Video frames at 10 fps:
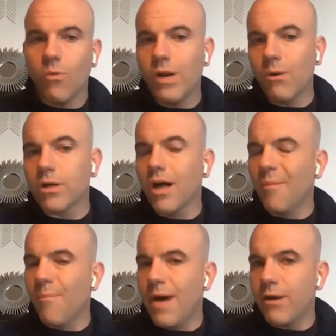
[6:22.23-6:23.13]
what I would
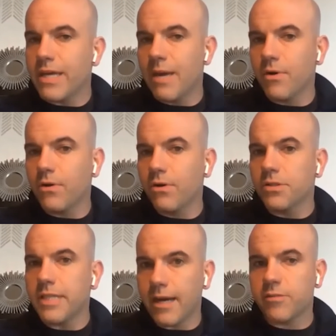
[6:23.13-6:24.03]
call
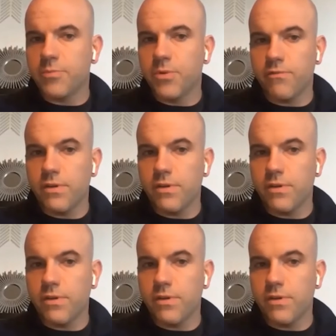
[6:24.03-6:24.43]
biochemical textbook